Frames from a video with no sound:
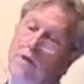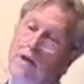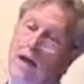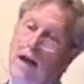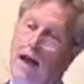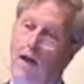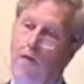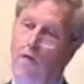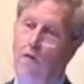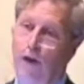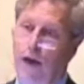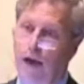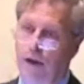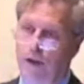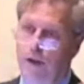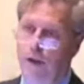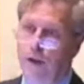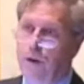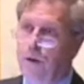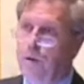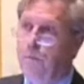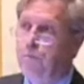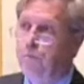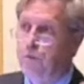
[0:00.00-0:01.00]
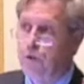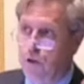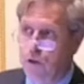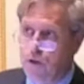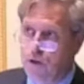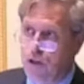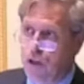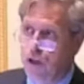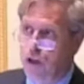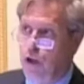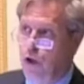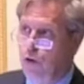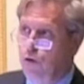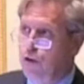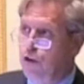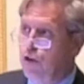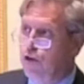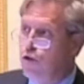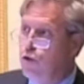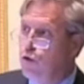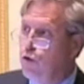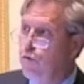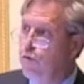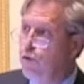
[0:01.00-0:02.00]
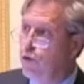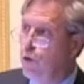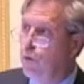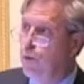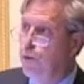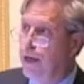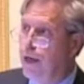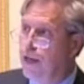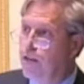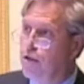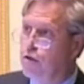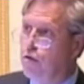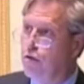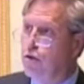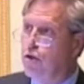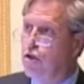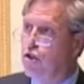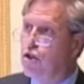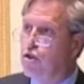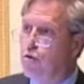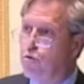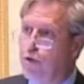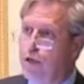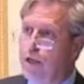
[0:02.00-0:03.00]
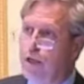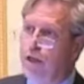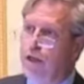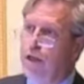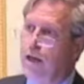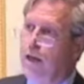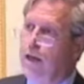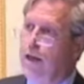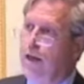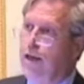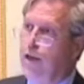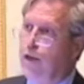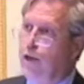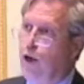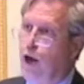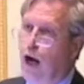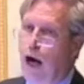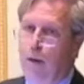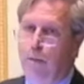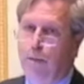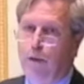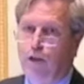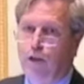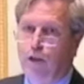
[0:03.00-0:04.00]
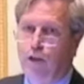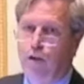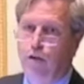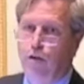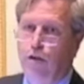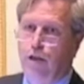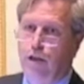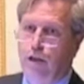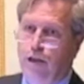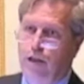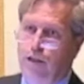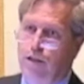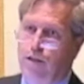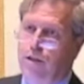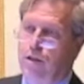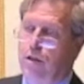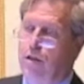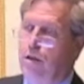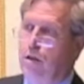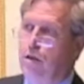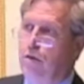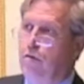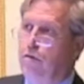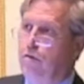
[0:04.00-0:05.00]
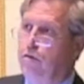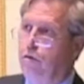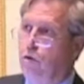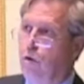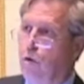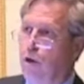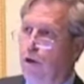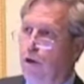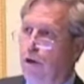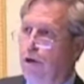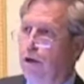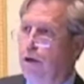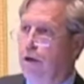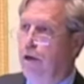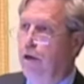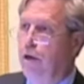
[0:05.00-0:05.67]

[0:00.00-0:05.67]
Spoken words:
And then there's the coat that TrueView applies. So there's 3 opportunities for